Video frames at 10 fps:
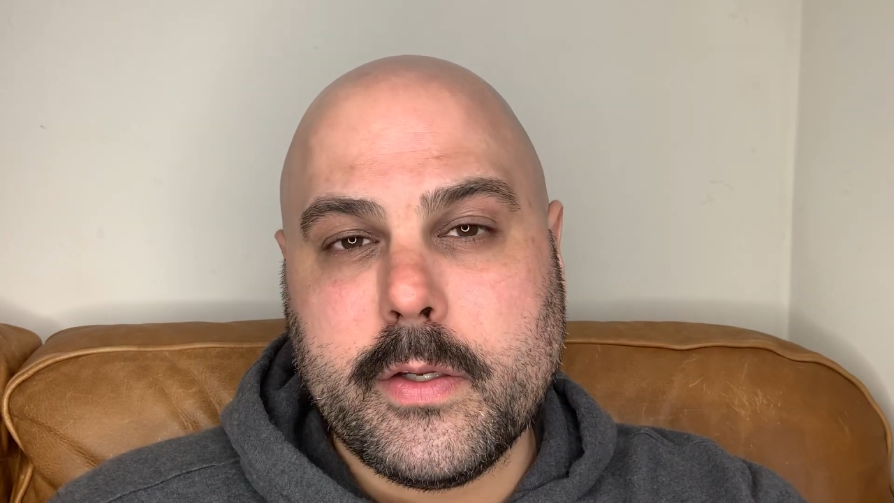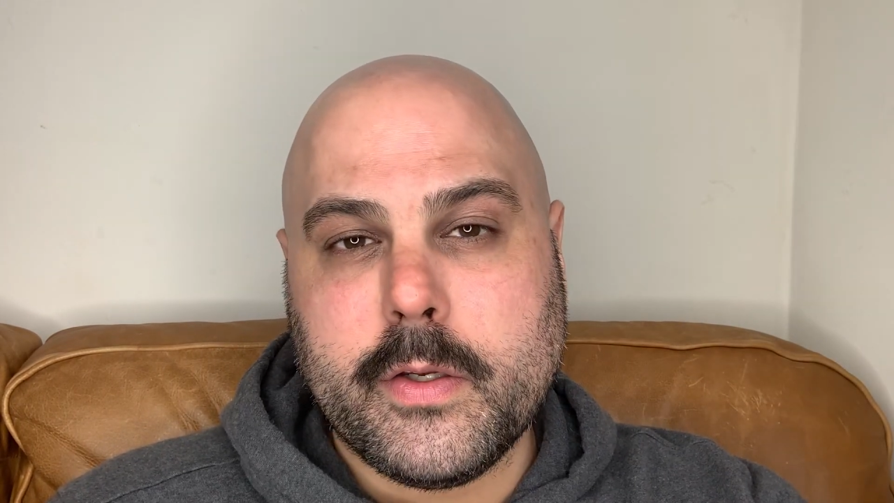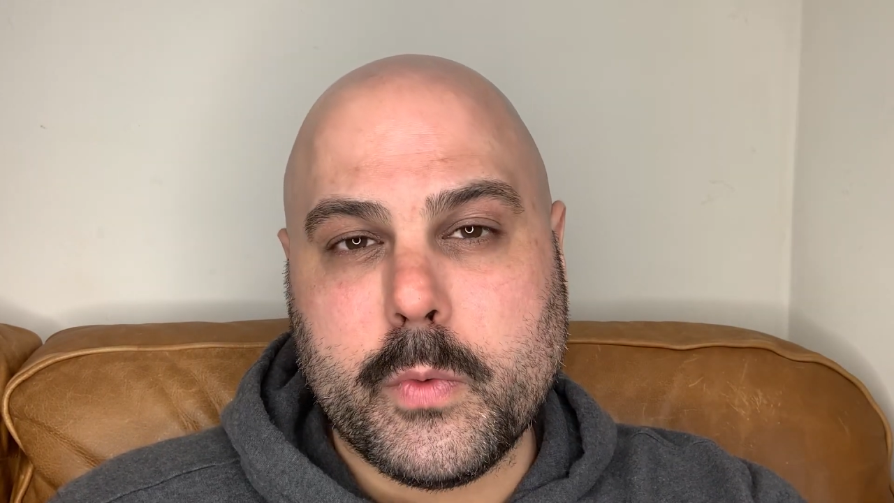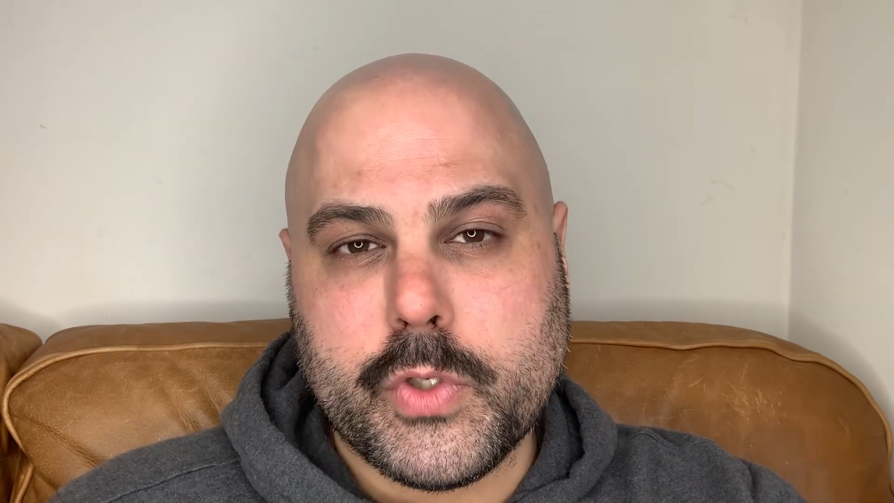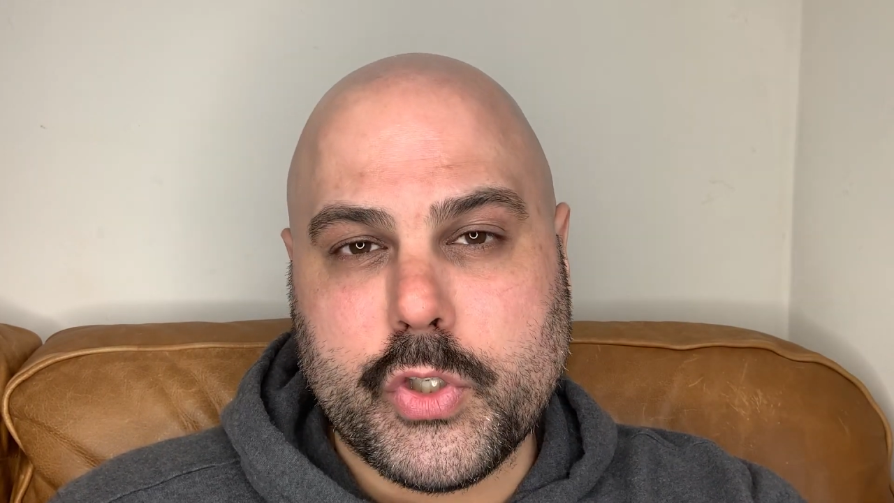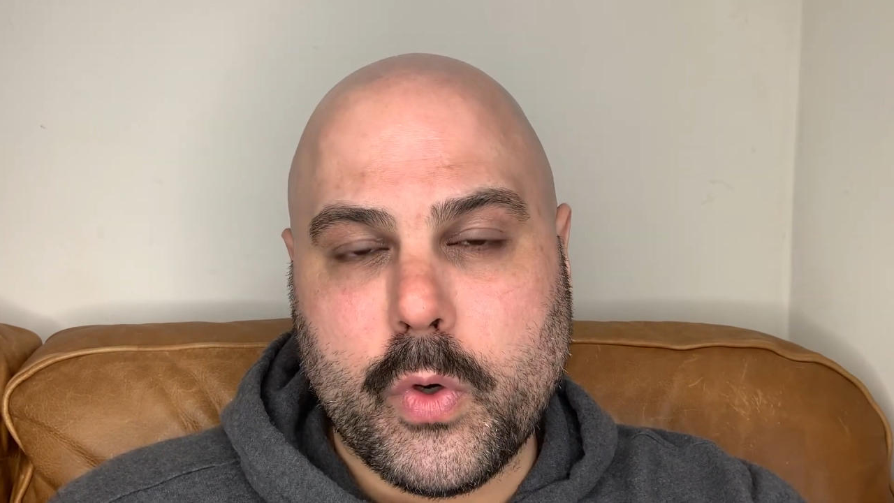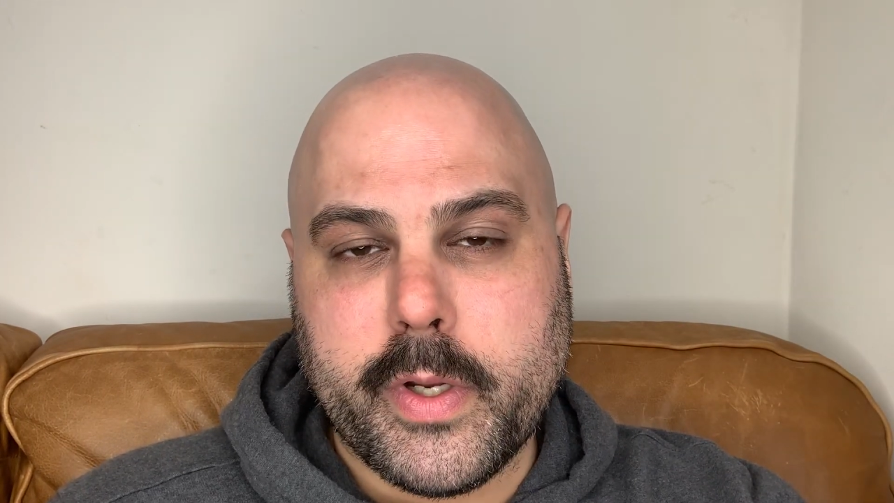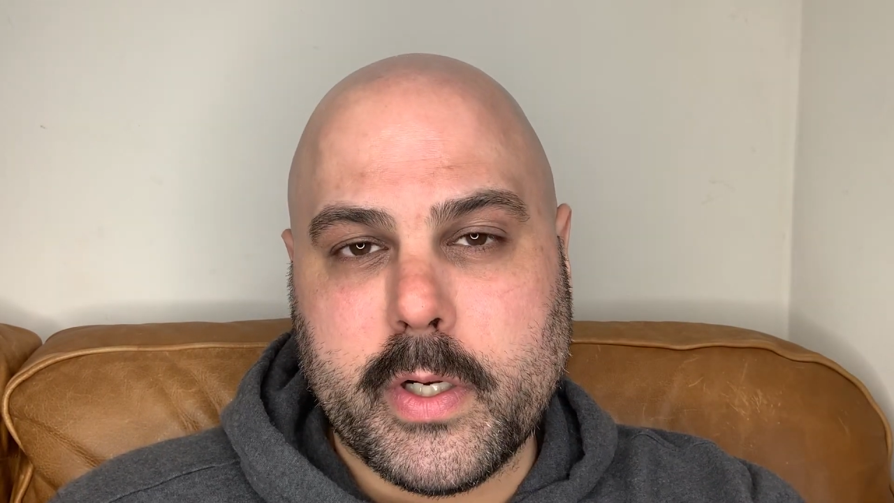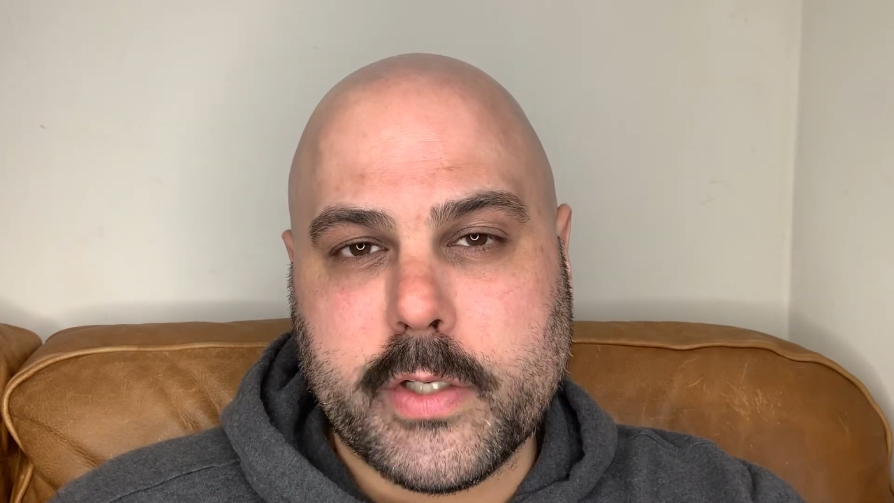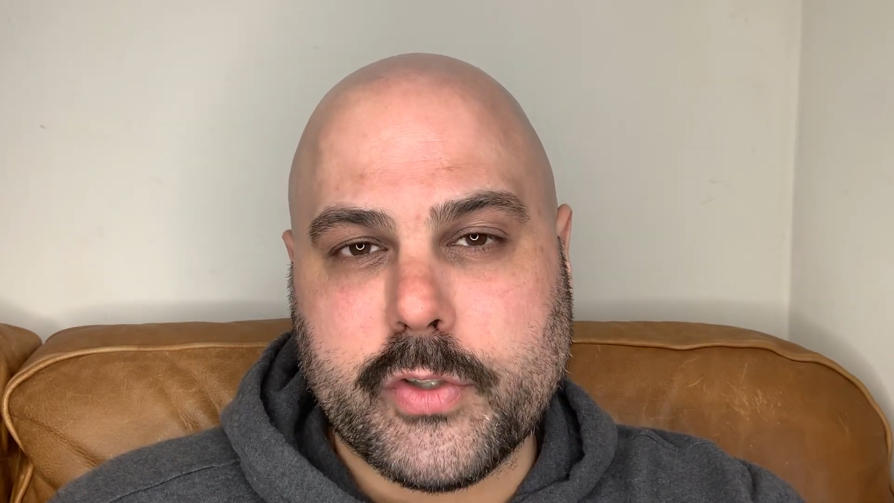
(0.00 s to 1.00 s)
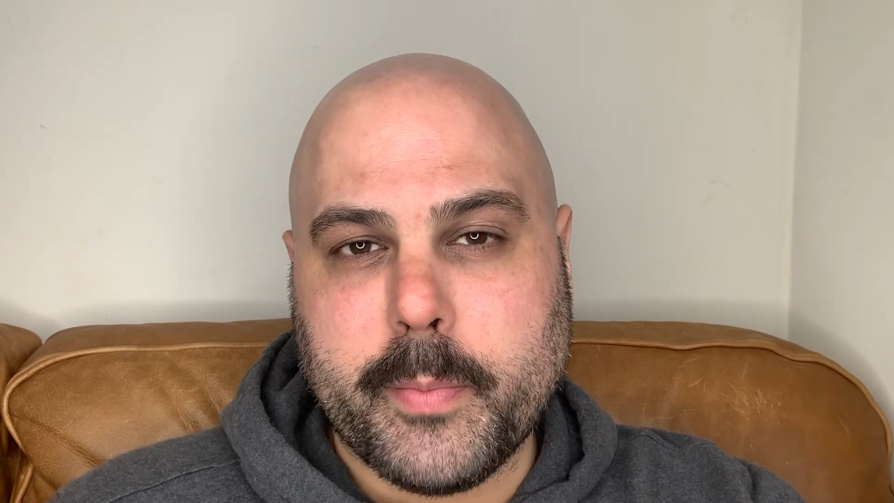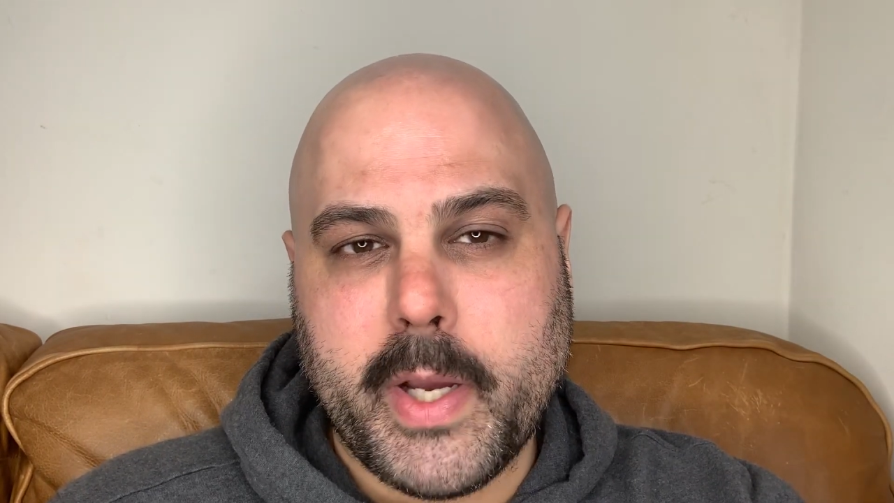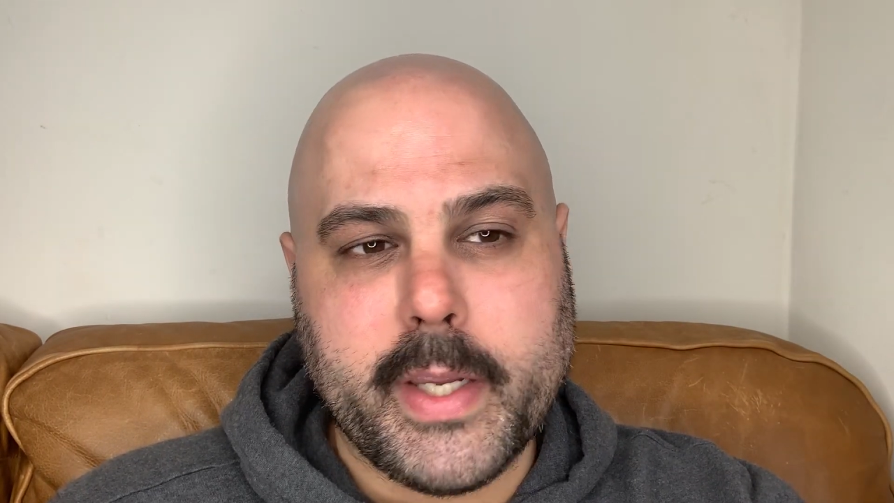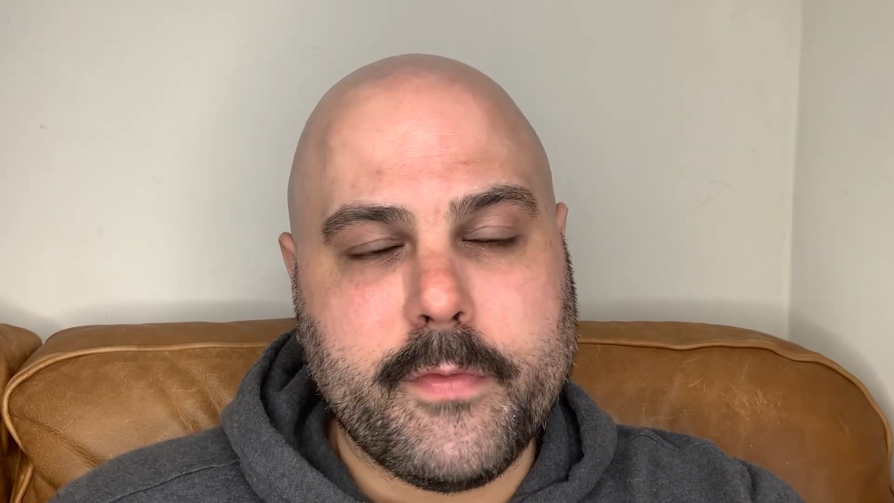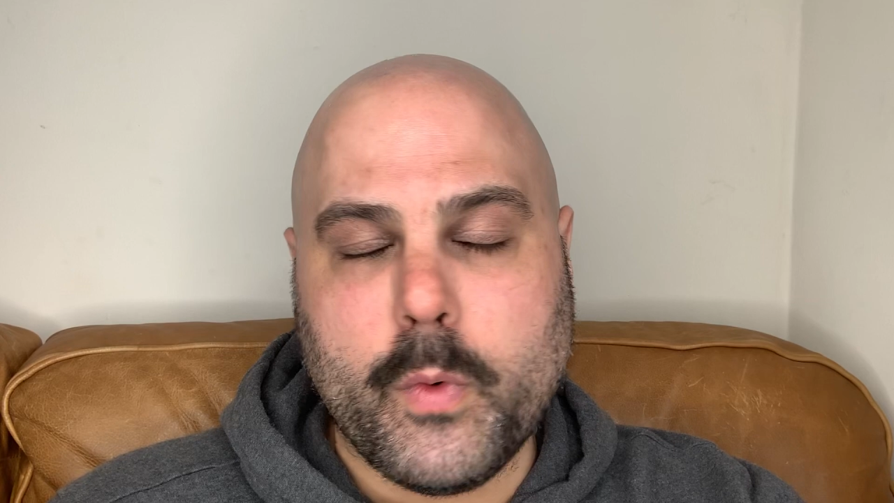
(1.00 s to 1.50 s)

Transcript: to enjoy an electric bike.